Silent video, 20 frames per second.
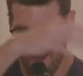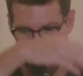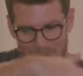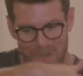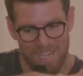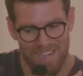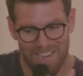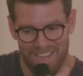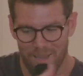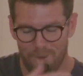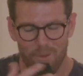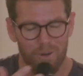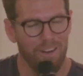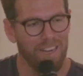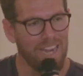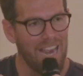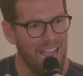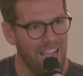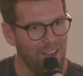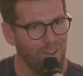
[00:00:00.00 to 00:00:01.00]
you wonder,
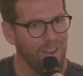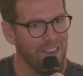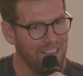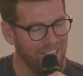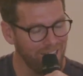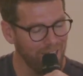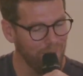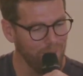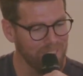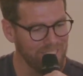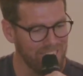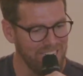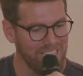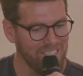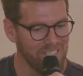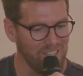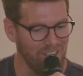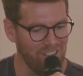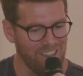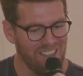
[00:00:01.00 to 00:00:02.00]
like, how hairy was
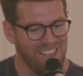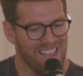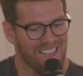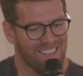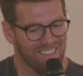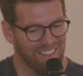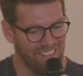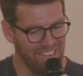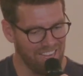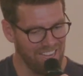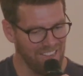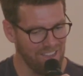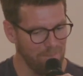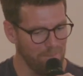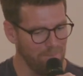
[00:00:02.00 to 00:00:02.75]
Esau? Like,